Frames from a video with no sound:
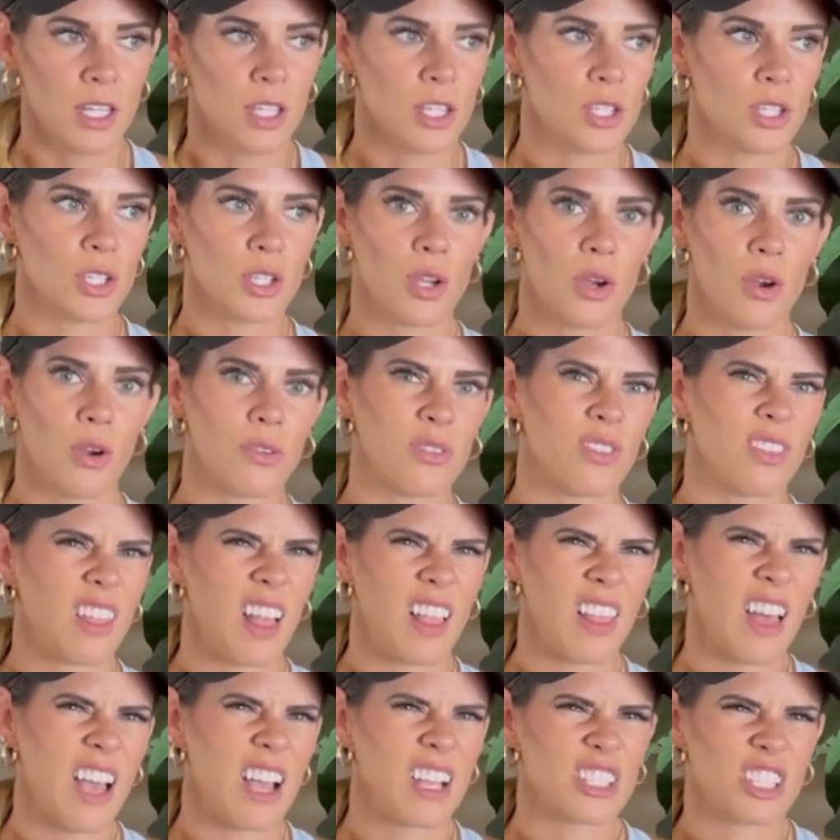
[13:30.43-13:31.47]
to go through that
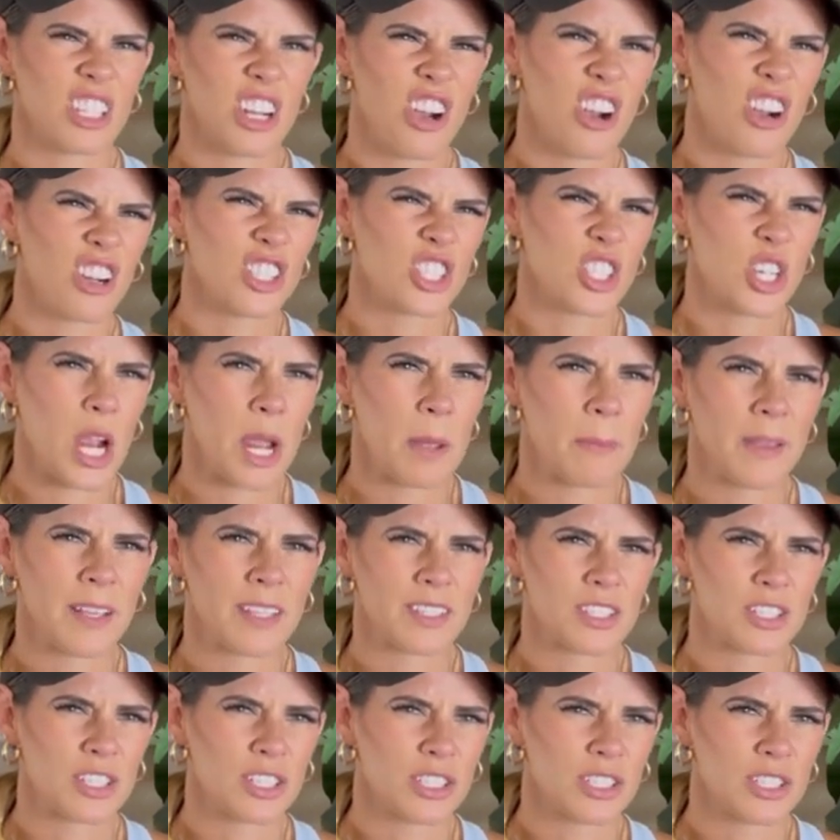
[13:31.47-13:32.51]
last hard
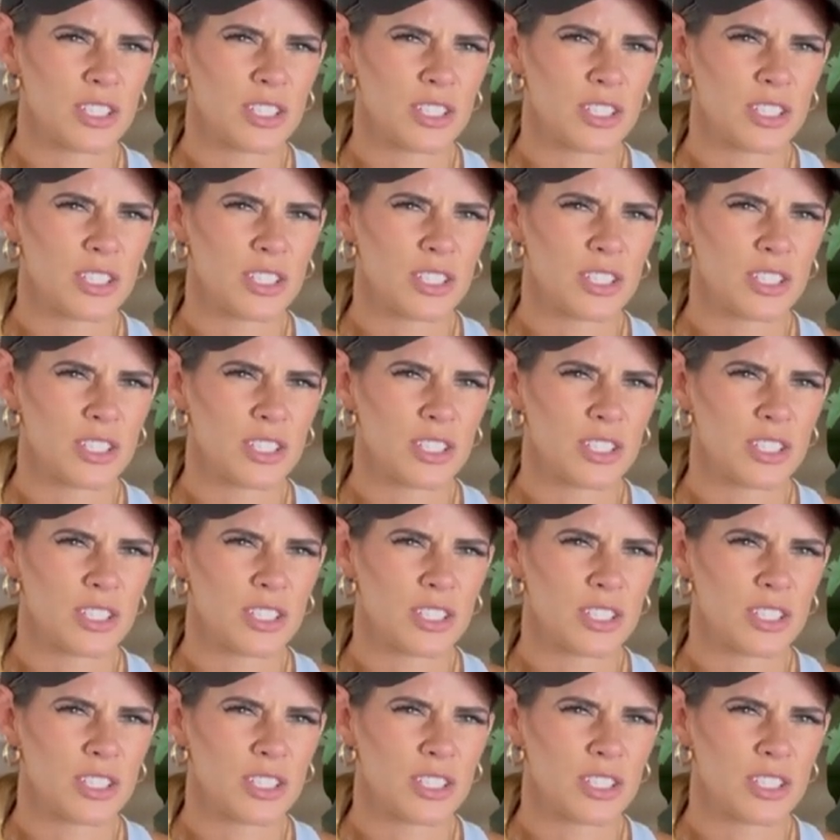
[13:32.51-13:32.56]
trimester.